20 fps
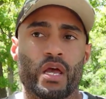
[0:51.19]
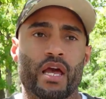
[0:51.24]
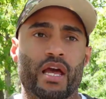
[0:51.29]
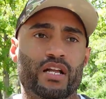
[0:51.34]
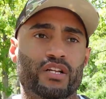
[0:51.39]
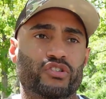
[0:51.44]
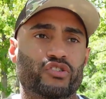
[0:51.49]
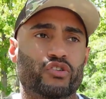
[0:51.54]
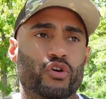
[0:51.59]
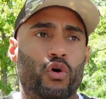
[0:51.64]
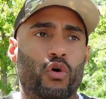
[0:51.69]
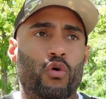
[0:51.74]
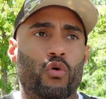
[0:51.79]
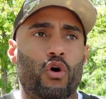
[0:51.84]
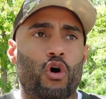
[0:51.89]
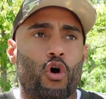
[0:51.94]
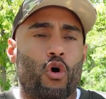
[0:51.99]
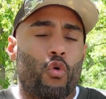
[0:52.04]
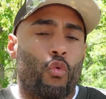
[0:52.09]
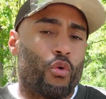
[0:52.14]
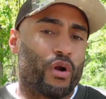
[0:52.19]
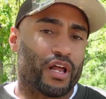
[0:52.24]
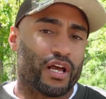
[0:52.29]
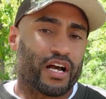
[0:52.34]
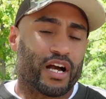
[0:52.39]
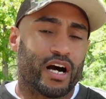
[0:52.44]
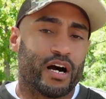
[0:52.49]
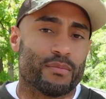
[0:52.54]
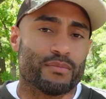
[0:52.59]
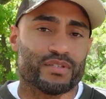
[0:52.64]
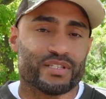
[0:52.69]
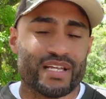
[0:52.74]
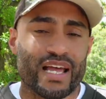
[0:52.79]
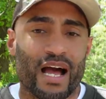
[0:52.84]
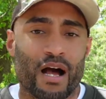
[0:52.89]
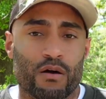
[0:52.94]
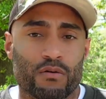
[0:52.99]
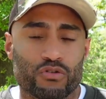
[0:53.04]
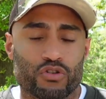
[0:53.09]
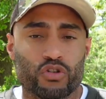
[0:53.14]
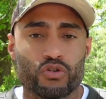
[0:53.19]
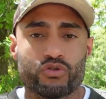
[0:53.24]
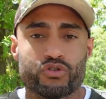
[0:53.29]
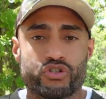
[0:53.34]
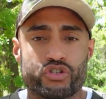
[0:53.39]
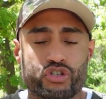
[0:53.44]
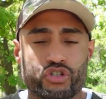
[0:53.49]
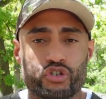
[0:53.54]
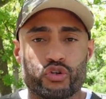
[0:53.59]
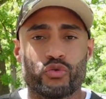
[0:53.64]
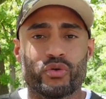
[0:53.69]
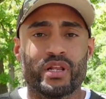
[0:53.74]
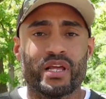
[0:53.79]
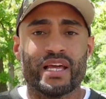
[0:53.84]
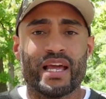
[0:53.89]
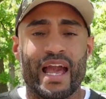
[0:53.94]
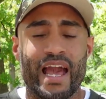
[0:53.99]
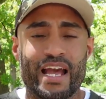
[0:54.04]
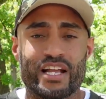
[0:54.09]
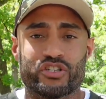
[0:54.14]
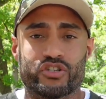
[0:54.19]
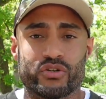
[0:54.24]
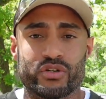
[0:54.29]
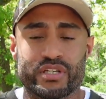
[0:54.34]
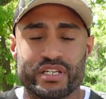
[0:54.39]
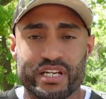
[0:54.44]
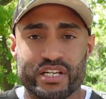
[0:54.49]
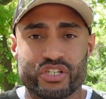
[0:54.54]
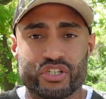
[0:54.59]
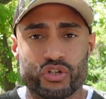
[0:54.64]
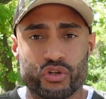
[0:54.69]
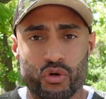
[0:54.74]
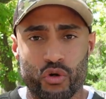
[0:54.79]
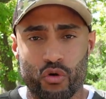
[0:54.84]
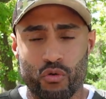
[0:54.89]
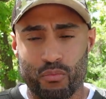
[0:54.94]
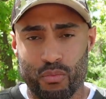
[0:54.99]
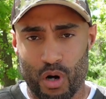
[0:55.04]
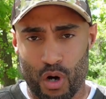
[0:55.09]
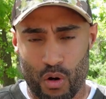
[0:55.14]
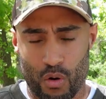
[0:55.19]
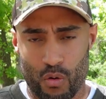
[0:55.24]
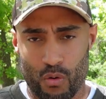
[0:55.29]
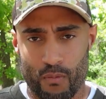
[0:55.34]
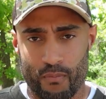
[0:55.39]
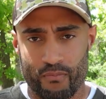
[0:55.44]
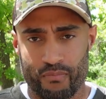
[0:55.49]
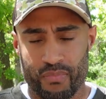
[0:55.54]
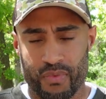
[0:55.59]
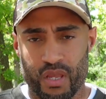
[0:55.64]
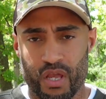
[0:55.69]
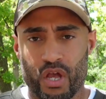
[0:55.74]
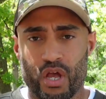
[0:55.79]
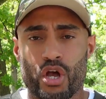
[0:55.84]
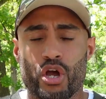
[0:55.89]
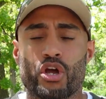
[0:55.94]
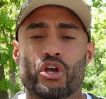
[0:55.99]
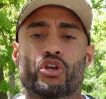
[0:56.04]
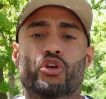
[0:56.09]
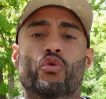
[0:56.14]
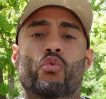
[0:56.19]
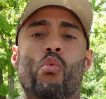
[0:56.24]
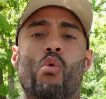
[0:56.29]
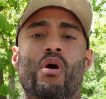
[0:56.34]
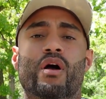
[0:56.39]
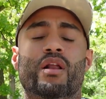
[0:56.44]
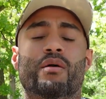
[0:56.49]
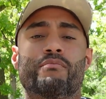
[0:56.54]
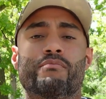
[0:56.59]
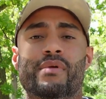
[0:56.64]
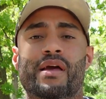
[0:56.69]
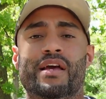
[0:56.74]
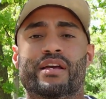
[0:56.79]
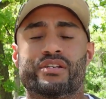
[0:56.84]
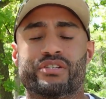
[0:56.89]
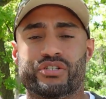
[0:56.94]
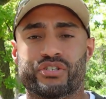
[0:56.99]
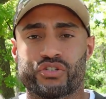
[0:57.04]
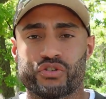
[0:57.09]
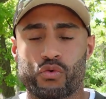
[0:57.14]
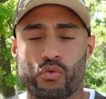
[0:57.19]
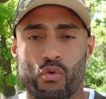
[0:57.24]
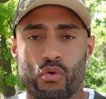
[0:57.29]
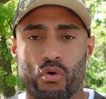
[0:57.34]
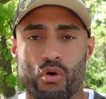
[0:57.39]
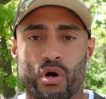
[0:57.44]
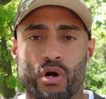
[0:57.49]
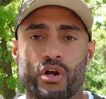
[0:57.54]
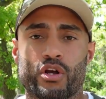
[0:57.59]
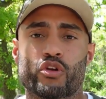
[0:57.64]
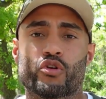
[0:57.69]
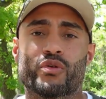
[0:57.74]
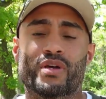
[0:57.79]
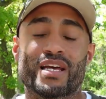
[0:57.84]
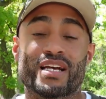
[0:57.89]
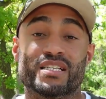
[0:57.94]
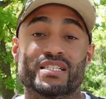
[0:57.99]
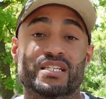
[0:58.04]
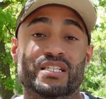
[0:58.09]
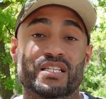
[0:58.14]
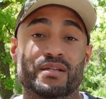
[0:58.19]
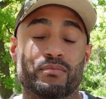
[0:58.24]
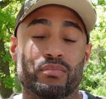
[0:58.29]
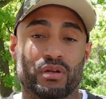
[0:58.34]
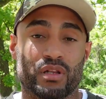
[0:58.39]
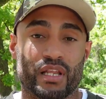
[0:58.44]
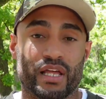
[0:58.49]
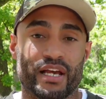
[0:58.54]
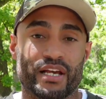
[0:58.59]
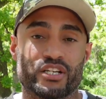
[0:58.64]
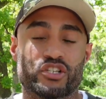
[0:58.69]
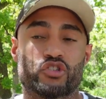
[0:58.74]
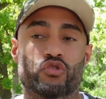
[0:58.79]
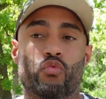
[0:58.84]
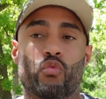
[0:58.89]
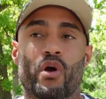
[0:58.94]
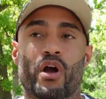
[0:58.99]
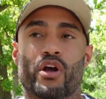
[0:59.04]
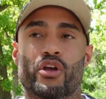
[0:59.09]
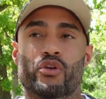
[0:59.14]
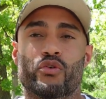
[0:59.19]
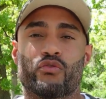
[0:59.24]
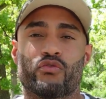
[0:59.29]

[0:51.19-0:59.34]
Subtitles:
And so when it comes down to shooting a traditional bow, you want to make sure you get to the place where you